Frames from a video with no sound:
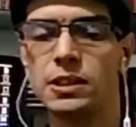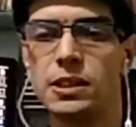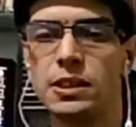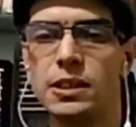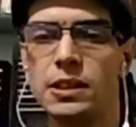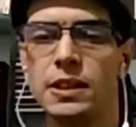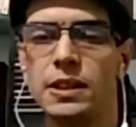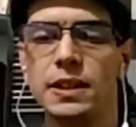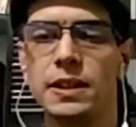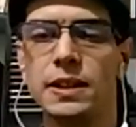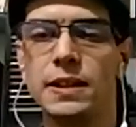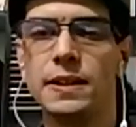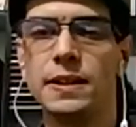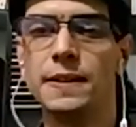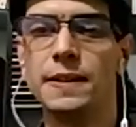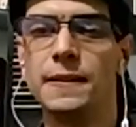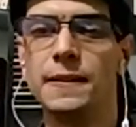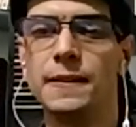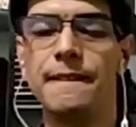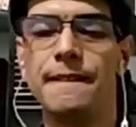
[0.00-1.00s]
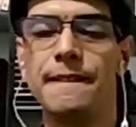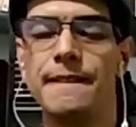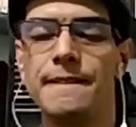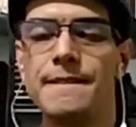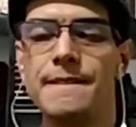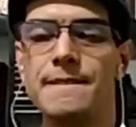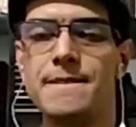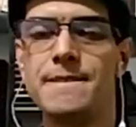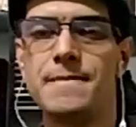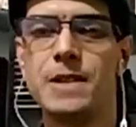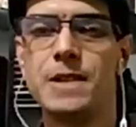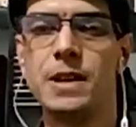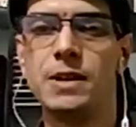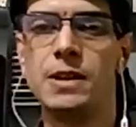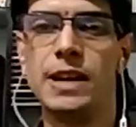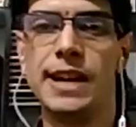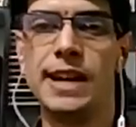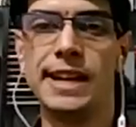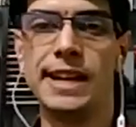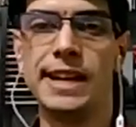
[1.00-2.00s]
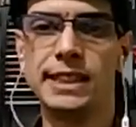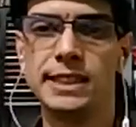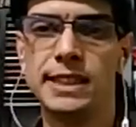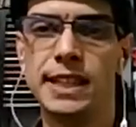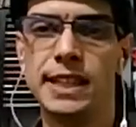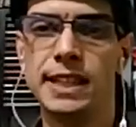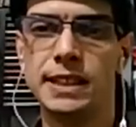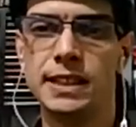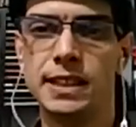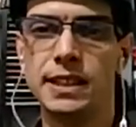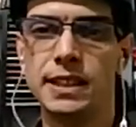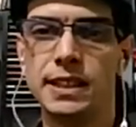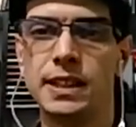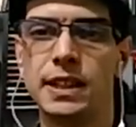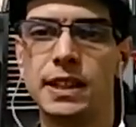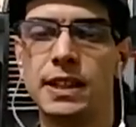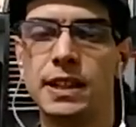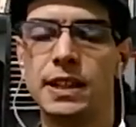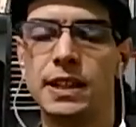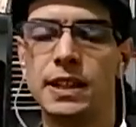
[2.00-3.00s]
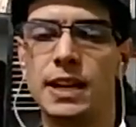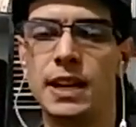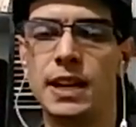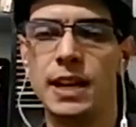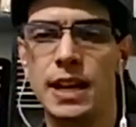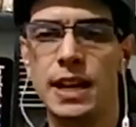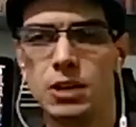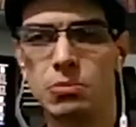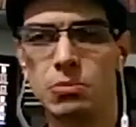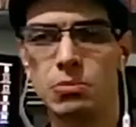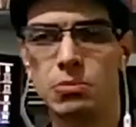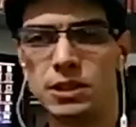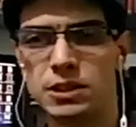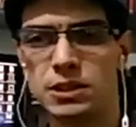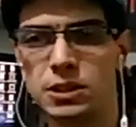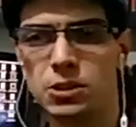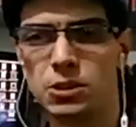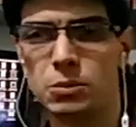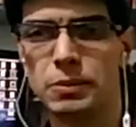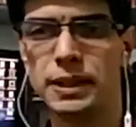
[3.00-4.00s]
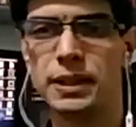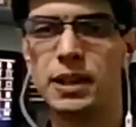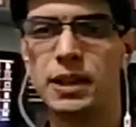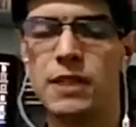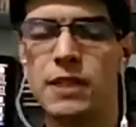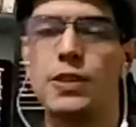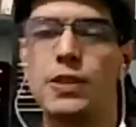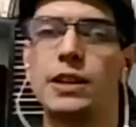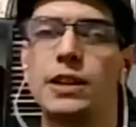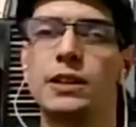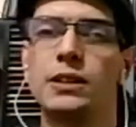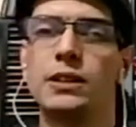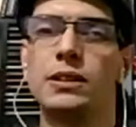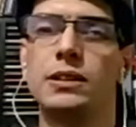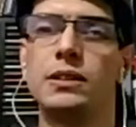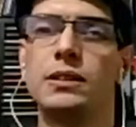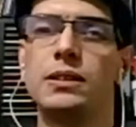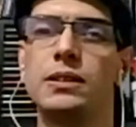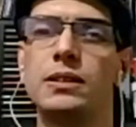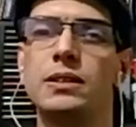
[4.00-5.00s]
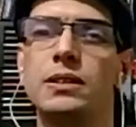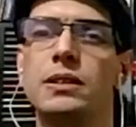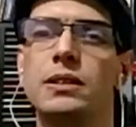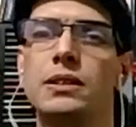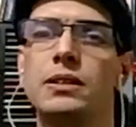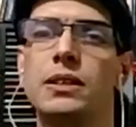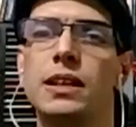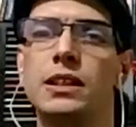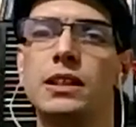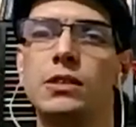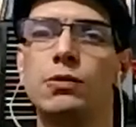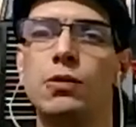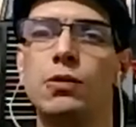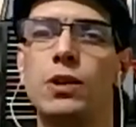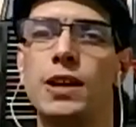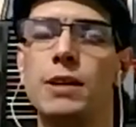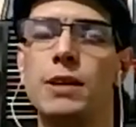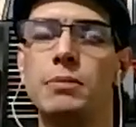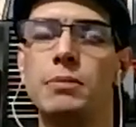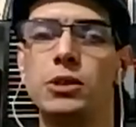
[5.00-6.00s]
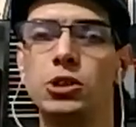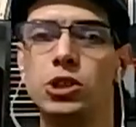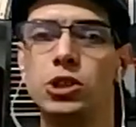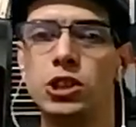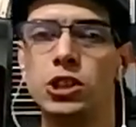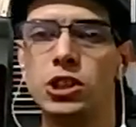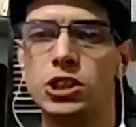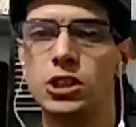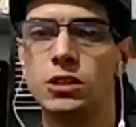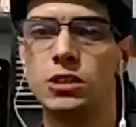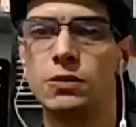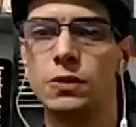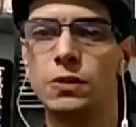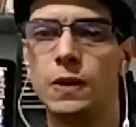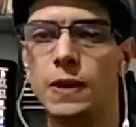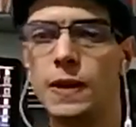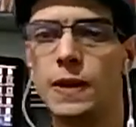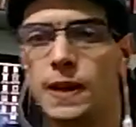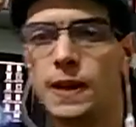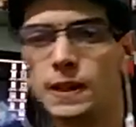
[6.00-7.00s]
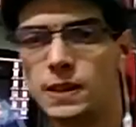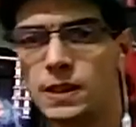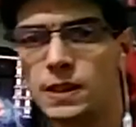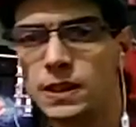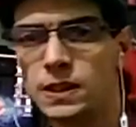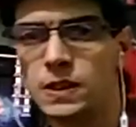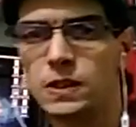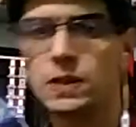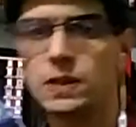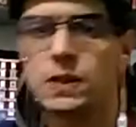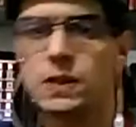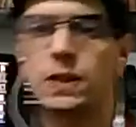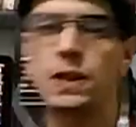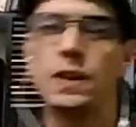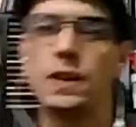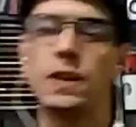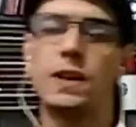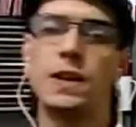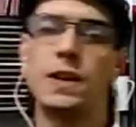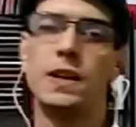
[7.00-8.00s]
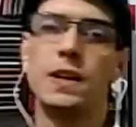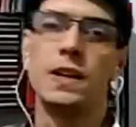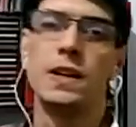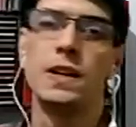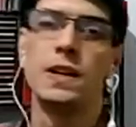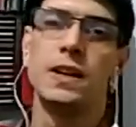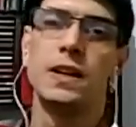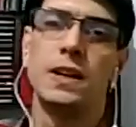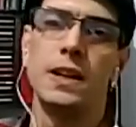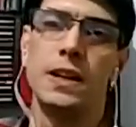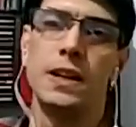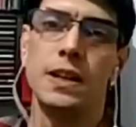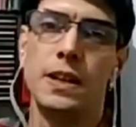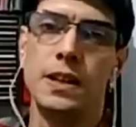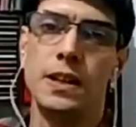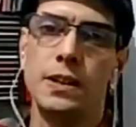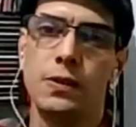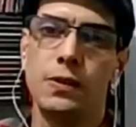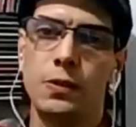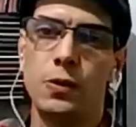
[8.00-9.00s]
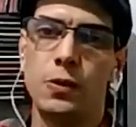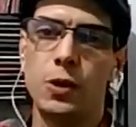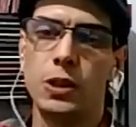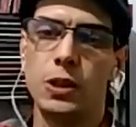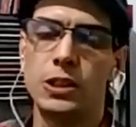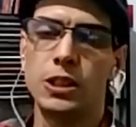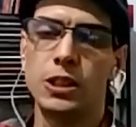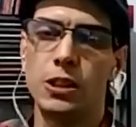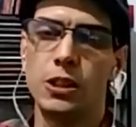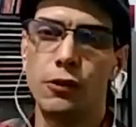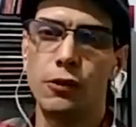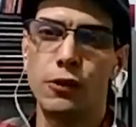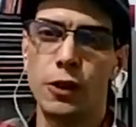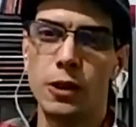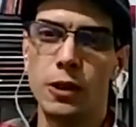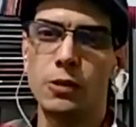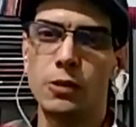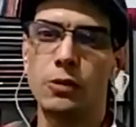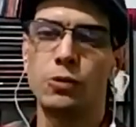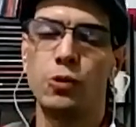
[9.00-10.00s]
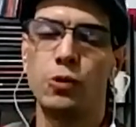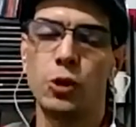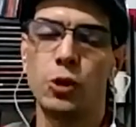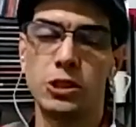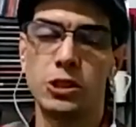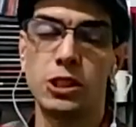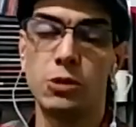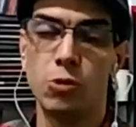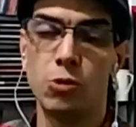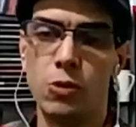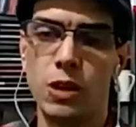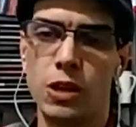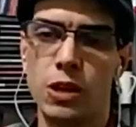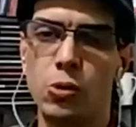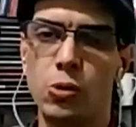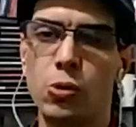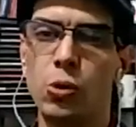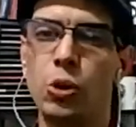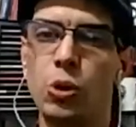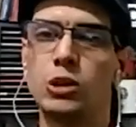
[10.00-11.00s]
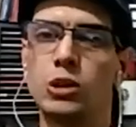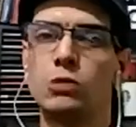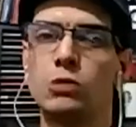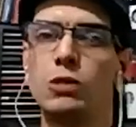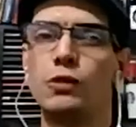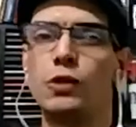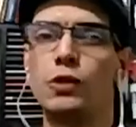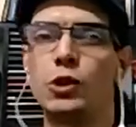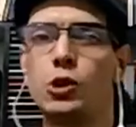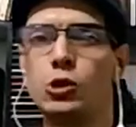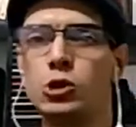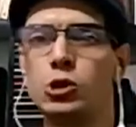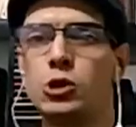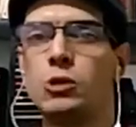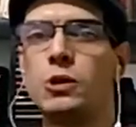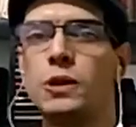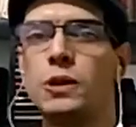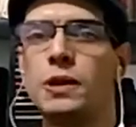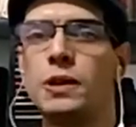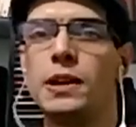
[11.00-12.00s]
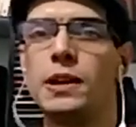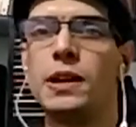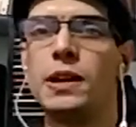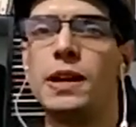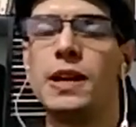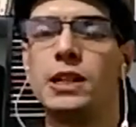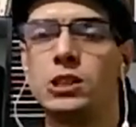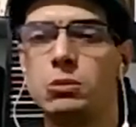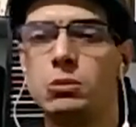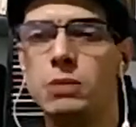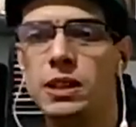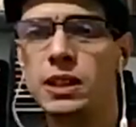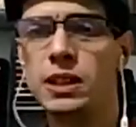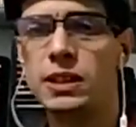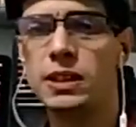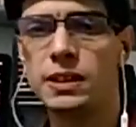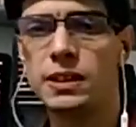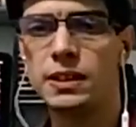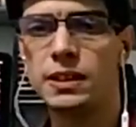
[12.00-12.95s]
and as I said, I like Brazil, but I think that for a musician, for an artist, and for someone who works with culture as me,